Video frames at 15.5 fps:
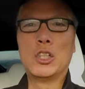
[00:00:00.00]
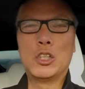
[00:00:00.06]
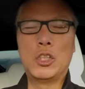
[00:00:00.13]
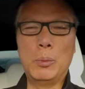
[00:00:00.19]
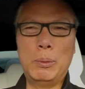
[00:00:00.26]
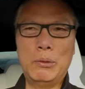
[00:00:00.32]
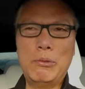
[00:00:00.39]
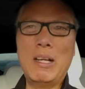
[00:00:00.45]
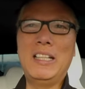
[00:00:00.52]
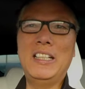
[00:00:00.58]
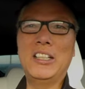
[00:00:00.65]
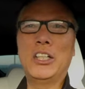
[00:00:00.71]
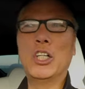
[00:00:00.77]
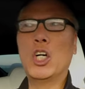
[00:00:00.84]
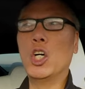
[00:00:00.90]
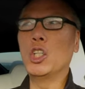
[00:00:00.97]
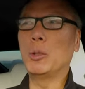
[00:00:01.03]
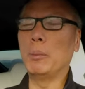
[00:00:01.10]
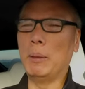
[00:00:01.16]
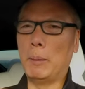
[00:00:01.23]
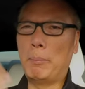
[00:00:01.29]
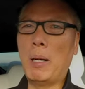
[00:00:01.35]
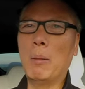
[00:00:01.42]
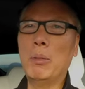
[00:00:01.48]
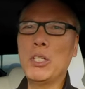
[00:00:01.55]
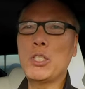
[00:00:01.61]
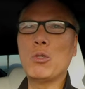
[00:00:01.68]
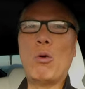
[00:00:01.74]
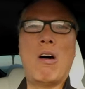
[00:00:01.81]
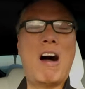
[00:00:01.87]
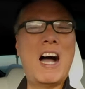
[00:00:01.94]
to be ready to go, to be
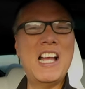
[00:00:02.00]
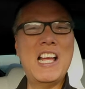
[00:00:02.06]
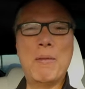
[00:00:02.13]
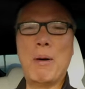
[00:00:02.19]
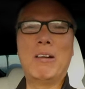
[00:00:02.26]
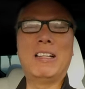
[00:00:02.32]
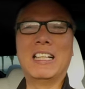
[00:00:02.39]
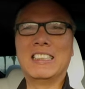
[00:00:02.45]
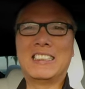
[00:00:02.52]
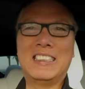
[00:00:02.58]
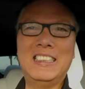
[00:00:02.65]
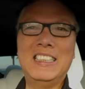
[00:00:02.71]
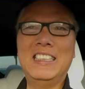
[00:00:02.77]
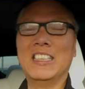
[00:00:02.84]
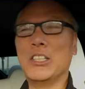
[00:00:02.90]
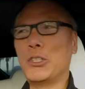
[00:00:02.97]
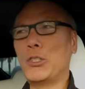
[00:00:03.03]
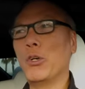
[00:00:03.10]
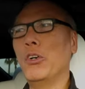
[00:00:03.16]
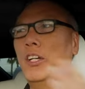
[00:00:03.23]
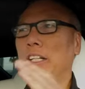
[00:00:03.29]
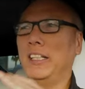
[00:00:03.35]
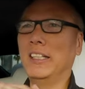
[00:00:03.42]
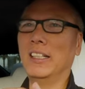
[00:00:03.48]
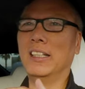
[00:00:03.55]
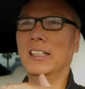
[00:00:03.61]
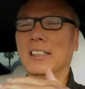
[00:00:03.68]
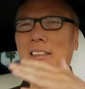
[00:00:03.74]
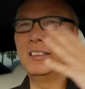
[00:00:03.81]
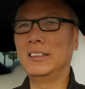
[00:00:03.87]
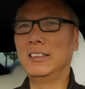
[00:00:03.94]
published while I am out at sea enjoying,
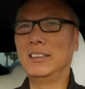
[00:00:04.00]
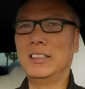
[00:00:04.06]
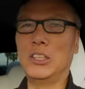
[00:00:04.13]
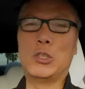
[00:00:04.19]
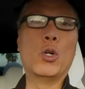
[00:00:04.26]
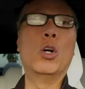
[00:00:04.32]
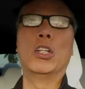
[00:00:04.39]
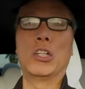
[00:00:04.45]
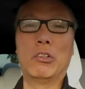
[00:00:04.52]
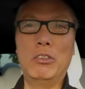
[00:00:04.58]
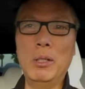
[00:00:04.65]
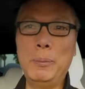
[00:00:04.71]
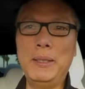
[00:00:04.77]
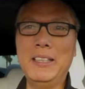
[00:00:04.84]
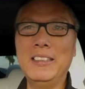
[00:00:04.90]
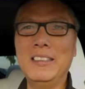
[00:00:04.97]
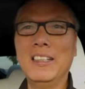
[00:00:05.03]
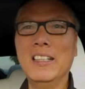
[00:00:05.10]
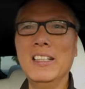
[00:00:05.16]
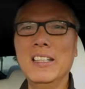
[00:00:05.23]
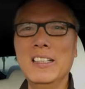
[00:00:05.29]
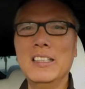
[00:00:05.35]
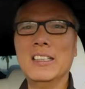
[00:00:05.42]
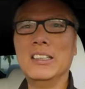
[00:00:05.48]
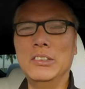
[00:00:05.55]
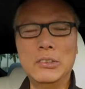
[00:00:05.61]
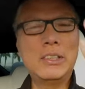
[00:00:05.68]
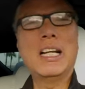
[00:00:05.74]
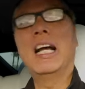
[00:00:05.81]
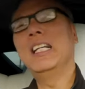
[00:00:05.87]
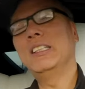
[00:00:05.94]
uh, enjoying the Caribbean.
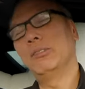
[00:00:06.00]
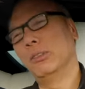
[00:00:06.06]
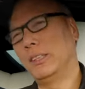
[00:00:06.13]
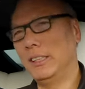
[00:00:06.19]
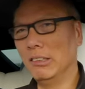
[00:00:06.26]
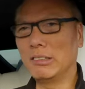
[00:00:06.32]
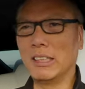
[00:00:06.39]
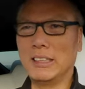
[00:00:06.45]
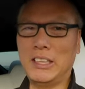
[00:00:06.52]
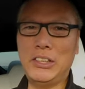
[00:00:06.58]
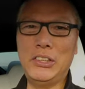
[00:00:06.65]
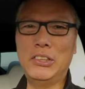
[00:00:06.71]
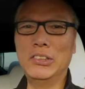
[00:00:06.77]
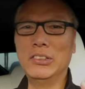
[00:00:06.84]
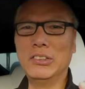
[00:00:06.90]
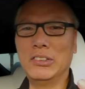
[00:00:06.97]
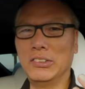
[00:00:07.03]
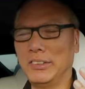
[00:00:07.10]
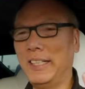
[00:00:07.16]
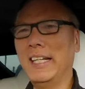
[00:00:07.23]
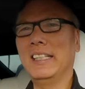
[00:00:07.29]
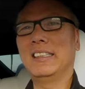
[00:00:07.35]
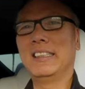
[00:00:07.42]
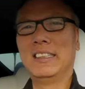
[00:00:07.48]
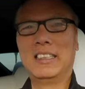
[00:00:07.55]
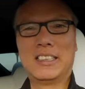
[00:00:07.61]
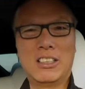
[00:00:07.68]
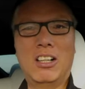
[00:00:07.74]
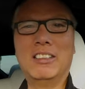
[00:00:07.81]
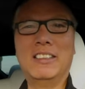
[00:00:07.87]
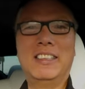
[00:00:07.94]
You guys will still continue to get
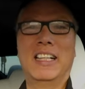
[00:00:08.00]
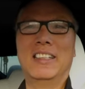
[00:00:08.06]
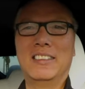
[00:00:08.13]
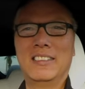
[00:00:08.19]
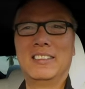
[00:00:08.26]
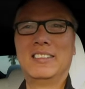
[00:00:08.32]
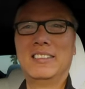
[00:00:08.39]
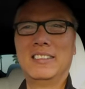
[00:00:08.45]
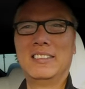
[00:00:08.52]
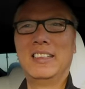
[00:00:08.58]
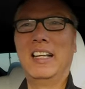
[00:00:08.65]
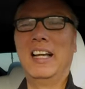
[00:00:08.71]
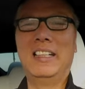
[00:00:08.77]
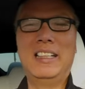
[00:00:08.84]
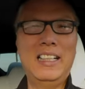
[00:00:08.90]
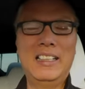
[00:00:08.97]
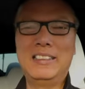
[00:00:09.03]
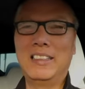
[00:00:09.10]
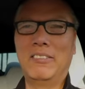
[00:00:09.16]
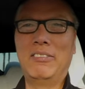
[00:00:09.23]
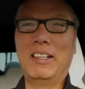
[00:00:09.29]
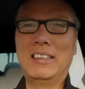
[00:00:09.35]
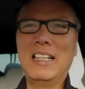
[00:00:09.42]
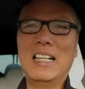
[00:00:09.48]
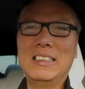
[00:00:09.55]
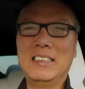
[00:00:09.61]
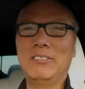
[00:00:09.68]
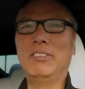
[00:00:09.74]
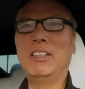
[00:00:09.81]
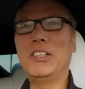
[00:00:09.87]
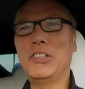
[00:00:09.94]
content. And it's a
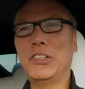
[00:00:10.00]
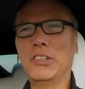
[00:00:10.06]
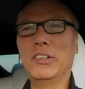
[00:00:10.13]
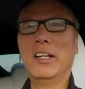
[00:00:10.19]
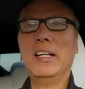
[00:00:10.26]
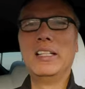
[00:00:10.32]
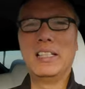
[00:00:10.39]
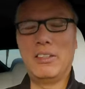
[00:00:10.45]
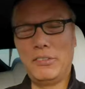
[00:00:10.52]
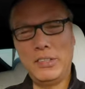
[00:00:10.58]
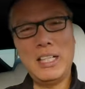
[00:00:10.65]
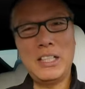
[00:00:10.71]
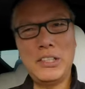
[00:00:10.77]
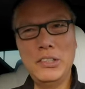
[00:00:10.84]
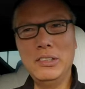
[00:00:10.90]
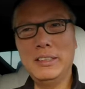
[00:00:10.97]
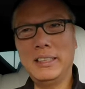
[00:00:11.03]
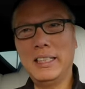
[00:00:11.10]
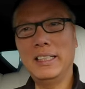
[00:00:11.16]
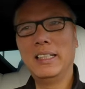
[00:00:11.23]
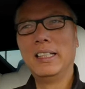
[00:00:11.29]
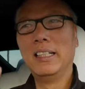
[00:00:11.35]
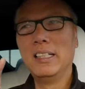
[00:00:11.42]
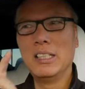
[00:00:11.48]
fantastic feature. If you're not using it,